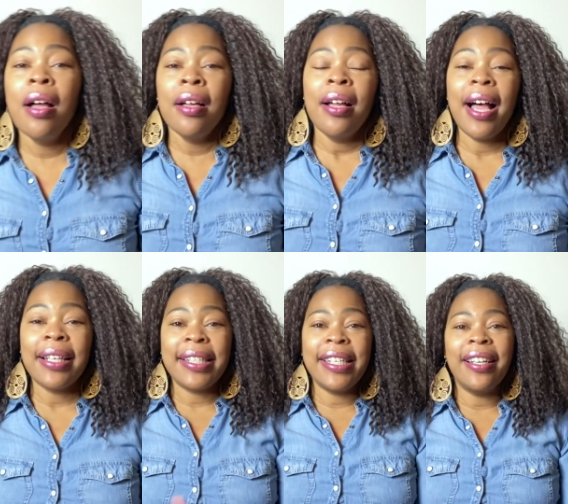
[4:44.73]
I
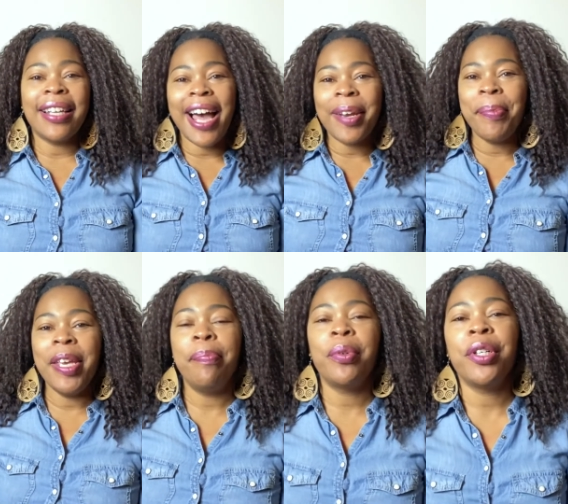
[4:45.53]
see a lot of
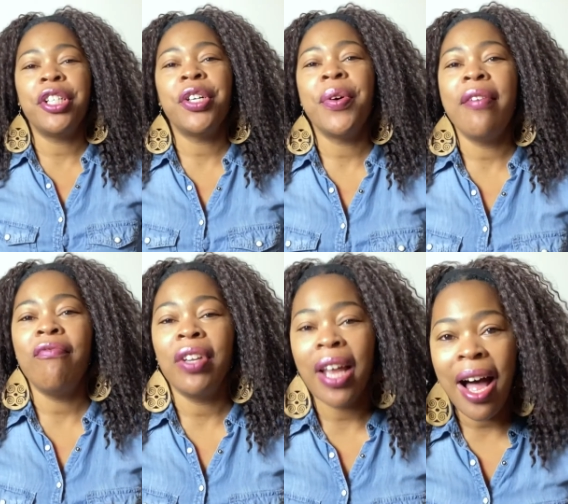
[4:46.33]
people are doing
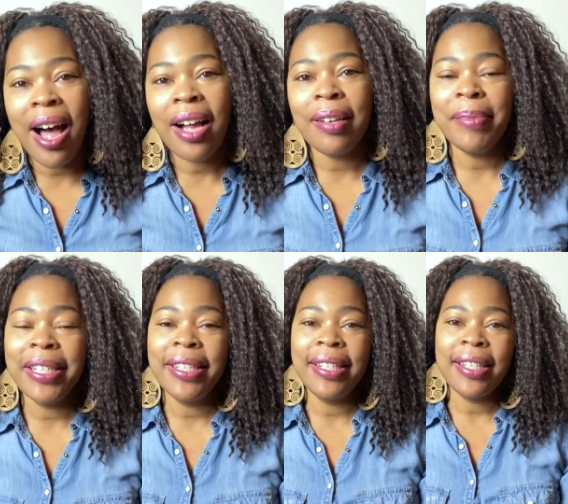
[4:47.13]

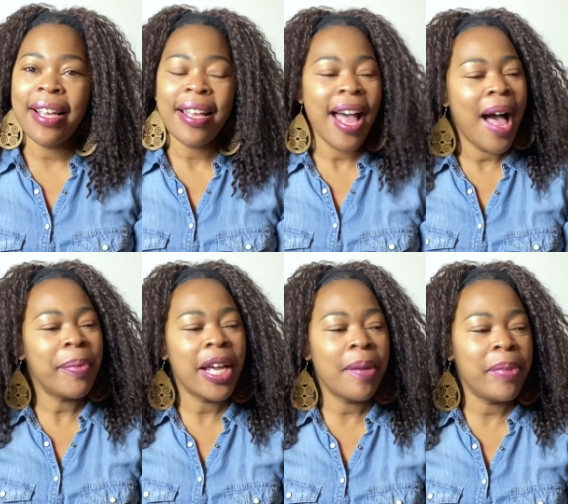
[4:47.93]
Vlogmas. I'm
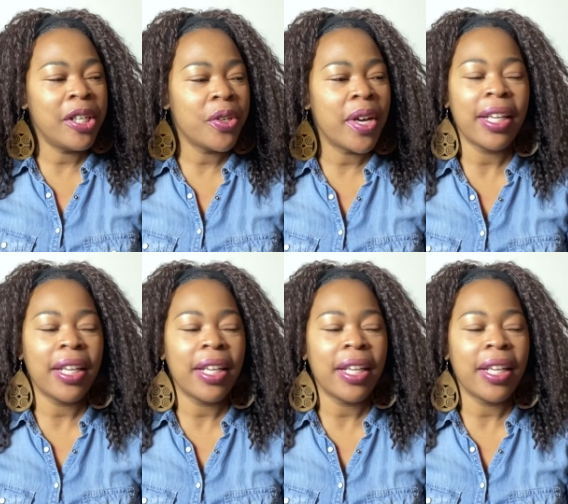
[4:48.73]
gonna be doing a